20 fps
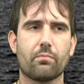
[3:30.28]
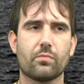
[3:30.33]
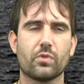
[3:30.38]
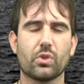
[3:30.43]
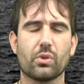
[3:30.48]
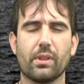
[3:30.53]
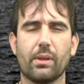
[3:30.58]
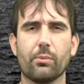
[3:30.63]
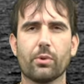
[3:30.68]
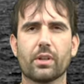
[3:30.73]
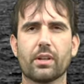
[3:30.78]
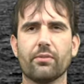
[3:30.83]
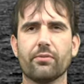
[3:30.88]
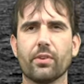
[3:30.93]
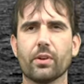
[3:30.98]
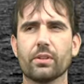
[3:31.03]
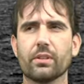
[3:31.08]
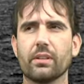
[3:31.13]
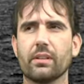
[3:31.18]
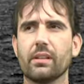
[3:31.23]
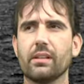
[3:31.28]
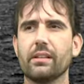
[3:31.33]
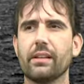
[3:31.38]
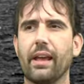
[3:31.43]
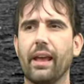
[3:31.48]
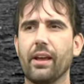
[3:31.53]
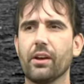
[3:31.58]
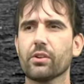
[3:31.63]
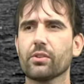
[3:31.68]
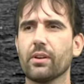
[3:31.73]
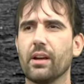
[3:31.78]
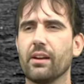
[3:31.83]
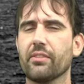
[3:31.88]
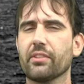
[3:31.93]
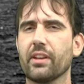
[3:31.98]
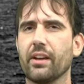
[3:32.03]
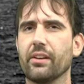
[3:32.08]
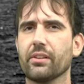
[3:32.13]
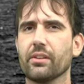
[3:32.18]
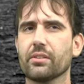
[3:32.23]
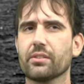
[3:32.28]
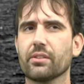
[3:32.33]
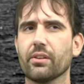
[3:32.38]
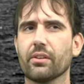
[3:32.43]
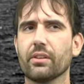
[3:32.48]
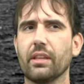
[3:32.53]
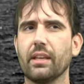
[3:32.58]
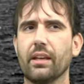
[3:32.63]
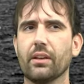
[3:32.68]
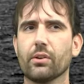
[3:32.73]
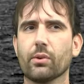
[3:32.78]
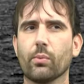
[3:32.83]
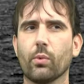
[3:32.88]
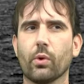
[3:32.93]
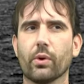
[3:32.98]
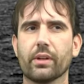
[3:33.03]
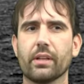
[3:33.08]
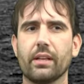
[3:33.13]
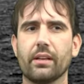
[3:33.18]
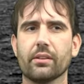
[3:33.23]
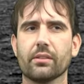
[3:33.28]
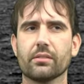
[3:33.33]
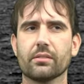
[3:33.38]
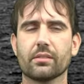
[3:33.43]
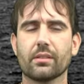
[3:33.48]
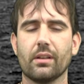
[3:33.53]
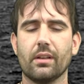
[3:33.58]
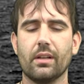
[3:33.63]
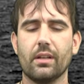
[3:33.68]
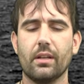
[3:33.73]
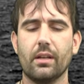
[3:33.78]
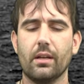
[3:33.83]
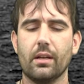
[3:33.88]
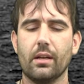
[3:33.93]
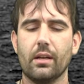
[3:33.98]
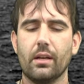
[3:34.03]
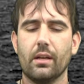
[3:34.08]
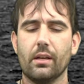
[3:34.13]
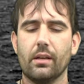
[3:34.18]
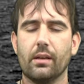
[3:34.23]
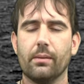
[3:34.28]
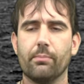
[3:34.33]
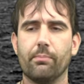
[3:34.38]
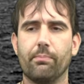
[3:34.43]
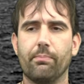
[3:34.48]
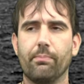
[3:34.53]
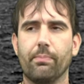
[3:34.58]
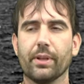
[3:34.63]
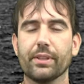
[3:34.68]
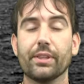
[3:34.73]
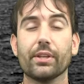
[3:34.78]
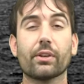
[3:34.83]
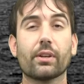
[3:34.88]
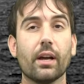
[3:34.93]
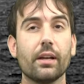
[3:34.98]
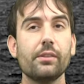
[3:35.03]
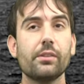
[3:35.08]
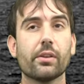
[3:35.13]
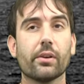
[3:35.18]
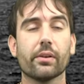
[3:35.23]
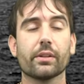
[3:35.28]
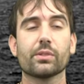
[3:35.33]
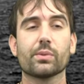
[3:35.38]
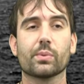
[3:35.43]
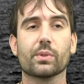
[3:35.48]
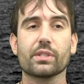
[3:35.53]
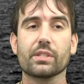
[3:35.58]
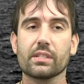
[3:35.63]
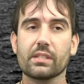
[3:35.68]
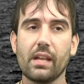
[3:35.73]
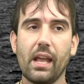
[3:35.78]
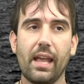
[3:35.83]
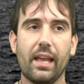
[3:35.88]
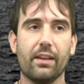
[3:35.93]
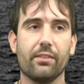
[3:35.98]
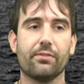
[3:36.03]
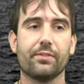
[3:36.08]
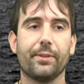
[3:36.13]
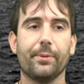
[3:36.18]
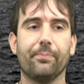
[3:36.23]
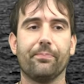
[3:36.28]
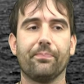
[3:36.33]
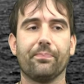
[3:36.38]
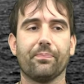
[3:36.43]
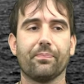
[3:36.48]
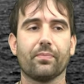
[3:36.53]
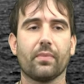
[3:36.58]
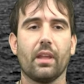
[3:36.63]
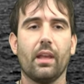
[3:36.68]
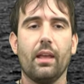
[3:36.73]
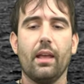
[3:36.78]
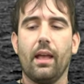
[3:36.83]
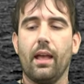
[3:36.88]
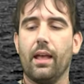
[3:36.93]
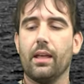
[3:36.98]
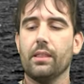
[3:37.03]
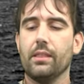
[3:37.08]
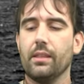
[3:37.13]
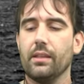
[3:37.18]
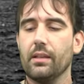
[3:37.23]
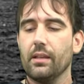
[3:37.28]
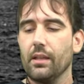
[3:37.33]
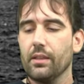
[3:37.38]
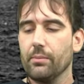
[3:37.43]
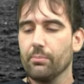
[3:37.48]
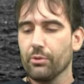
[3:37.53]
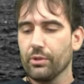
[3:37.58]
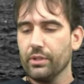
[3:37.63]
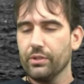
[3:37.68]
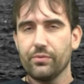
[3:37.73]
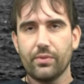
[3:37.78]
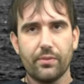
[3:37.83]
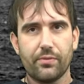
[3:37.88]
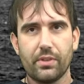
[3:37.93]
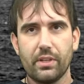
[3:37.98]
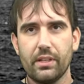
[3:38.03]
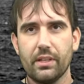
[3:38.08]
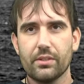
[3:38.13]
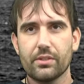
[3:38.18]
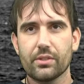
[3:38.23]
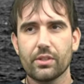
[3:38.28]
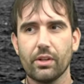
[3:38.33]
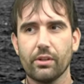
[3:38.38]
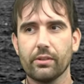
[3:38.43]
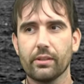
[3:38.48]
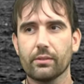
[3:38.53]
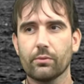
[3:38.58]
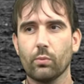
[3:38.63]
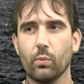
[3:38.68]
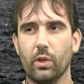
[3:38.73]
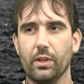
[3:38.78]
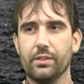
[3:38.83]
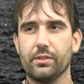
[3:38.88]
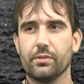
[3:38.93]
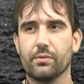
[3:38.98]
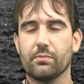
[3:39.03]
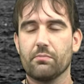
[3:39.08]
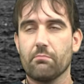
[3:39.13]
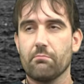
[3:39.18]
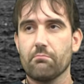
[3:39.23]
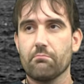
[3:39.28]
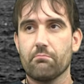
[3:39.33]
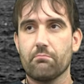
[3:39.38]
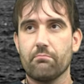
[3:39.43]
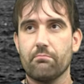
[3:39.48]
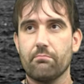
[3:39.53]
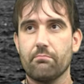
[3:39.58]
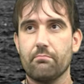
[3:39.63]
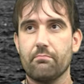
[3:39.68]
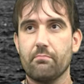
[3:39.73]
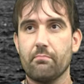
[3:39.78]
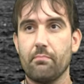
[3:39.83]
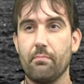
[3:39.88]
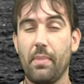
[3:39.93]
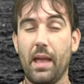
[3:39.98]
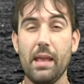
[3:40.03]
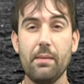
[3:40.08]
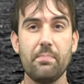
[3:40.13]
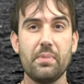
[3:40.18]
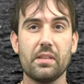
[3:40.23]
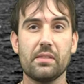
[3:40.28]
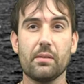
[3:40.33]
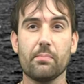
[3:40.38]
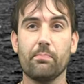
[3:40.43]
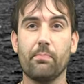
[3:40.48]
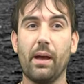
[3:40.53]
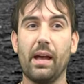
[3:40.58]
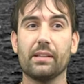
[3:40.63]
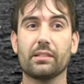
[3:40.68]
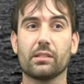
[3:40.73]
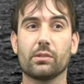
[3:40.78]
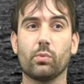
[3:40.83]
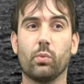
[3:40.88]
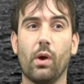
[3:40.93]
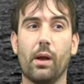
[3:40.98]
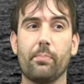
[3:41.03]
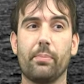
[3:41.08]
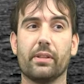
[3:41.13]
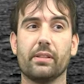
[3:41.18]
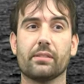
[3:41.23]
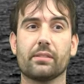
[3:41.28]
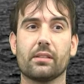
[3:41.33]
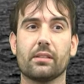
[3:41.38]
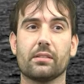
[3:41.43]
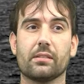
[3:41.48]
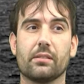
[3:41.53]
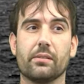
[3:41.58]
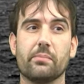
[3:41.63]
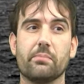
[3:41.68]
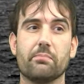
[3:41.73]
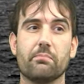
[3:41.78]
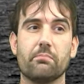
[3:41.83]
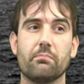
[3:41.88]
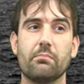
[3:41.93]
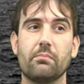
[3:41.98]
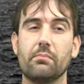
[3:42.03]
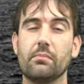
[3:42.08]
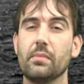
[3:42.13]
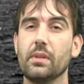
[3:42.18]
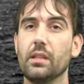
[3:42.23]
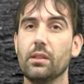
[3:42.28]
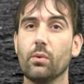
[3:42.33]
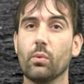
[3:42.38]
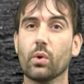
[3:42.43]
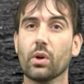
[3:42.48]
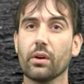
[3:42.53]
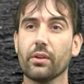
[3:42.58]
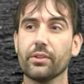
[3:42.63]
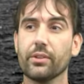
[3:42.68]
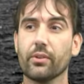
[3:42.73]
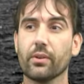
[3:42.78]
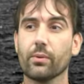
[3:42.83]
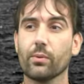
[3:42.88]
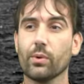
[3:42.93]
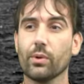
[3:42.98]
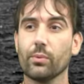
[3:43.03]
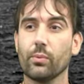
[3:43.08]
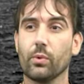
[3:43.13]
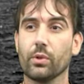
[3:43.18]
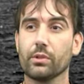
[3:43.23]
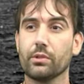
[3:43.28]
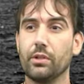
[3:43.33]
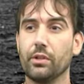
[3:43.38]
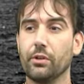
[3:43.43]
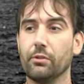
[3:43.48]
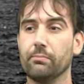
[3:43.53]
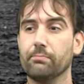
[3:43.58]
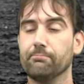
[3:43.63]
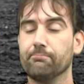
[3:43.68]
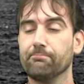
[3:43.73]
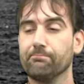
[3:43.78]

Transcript: so they were converted into aircraft carriers during the interwar years, but their gun turrets were saved. And the, uh, the British 15 inch turret was maybe the best weapon system in the world during World War II.